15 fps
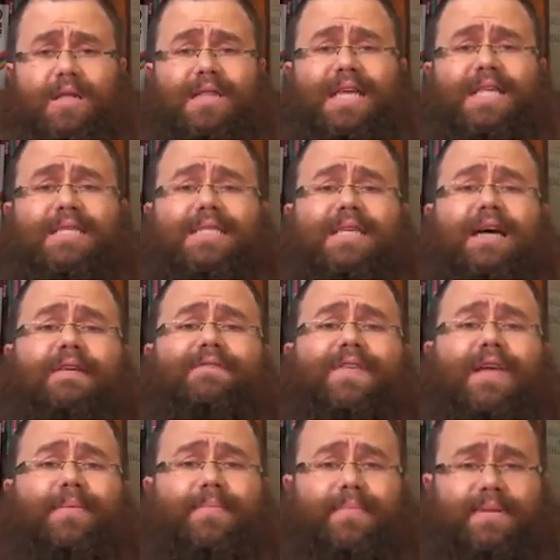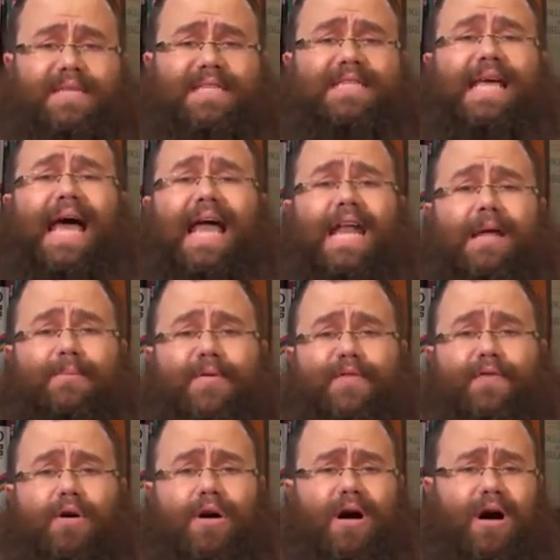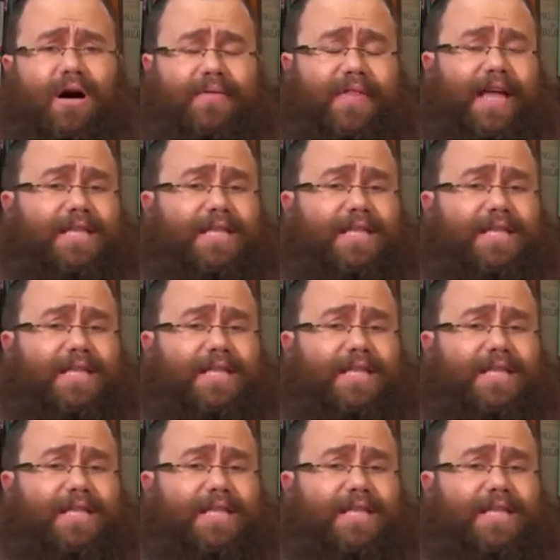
Nitzavim, standing before God.